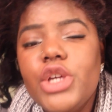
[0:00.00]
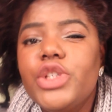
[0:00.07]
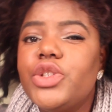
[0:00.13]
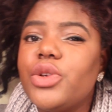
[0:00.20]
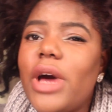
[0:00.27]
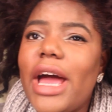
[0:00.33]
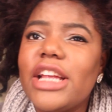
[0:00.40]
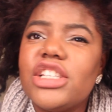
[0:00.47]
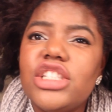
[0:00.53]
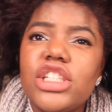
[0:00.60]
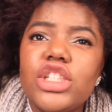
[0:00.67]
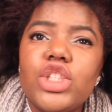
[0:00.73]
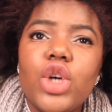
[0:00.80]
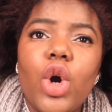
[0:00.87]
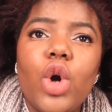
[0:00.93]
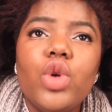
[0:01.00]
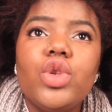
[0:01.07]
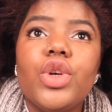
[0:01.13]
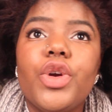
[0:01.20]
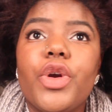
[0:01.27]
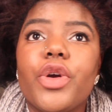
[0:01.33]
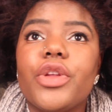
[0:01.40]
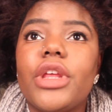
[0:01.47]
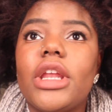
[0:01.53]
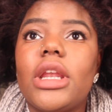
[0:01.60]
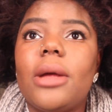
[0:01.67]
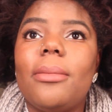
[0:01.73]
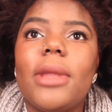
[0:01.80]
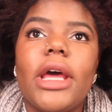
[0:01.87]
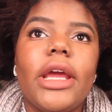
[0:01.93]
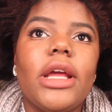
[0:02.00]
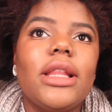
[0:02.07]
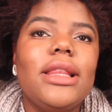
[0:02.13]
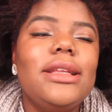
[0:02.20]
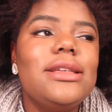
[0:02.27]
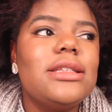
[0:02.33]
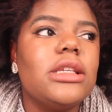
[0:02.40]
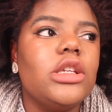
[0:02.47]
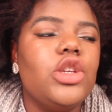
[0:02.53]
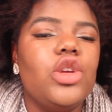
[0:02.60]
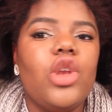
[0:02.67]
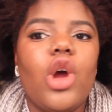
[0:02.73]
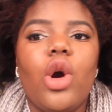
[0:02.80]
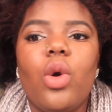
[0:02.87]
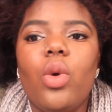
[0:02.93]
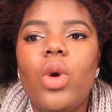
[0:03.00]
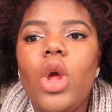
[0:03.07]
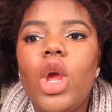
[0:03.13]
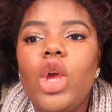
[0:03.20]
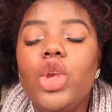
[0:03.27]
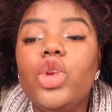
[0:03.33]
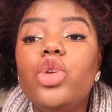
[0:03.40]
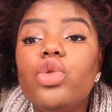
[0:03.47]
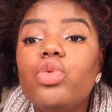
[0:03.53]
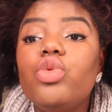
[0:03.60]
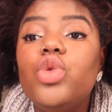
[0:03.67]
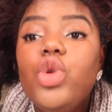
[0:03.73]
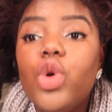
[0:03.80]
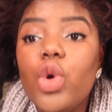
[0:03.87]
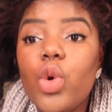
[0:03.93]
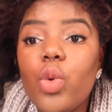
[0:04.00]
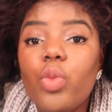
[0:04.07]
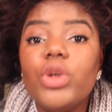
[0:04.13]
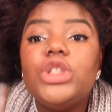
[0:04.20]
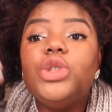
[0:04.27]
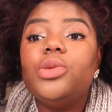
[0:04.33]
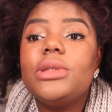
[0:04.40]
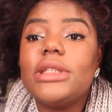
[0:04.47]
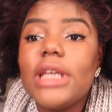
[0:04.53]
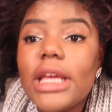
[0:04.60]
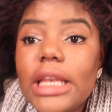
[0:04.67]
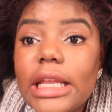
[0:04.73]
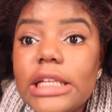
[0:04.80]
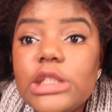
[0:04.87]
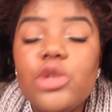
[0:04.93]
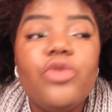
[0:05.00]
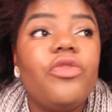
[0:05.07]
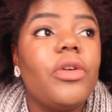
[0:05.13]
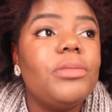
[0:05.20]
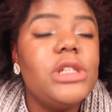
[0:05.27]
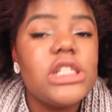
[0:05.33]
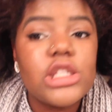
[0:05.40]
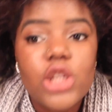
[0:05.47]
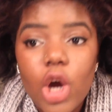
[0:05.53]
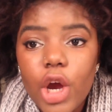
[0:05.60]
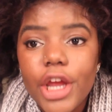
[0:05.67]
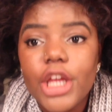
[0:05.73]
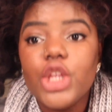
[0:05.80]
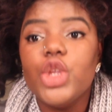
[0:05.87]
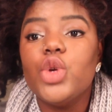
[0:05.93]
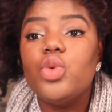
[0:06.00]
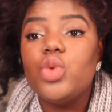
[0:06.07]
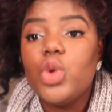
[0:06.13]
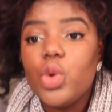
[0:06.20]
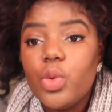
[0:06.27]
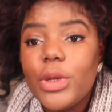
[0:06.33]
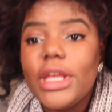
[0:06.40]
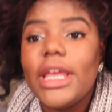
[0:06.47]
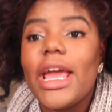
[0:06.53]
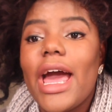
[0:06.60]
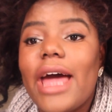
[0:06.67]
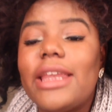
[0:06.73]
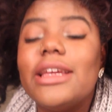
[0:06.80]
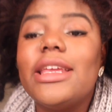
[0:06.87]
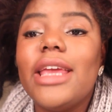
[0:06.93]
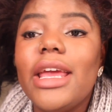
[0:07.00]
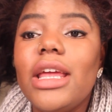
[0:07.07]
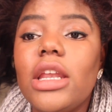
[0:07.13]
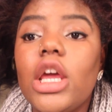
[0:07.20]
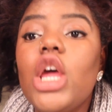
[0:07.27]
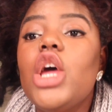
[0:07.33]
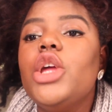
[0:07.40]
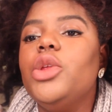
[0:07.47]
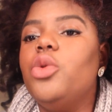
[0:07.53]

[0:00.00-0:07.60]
So I actually told the girl that, and I'm like, listen, you know, you knew what you was getting into from the start. You knew he had a kid.